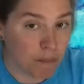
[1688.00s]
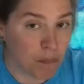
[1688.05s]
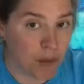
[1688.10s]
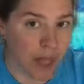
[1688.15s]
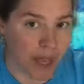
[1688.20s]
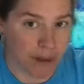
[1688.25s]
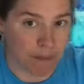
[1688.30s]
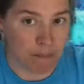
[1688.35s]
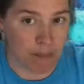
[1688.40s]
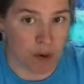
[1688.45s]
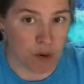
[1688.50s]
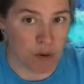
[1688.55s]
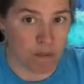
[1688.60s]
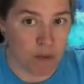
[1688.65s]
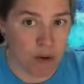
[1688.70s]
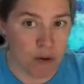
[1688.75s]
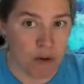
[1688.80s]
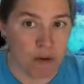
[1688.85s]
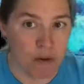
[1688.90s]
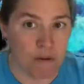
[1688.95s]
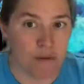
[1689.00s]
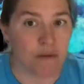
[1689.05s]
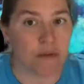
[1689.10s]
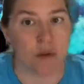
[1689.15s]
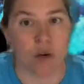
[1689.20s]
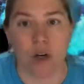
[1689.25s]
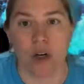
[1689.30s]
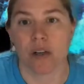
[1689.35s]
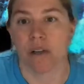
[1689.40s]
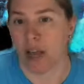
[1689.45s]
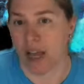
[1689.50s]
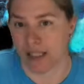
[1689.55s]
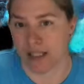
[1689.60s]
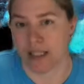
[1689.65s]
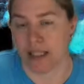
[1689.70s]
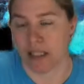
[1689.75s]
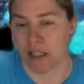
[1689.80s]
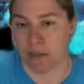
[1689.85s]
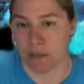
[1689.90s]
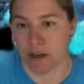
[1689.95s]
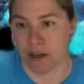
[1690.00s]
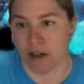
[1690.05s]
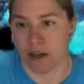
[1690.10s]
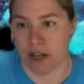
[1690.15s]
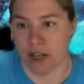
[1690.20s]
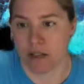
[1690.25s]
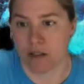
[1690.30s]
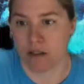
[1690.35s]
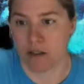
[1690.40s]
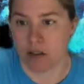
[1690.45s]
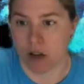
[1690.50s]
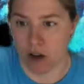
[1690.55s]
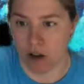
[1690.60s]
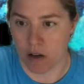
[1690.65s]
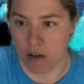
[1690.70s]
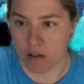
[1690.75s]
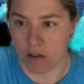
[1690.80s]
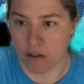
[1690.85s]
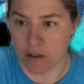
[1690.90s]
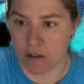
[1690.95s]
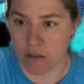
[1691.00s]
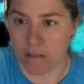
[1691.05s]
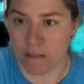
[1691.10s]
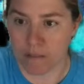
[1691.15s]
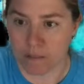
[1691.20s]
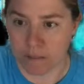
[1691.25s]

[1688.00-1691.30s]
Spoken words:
light purple for less experienced dogs.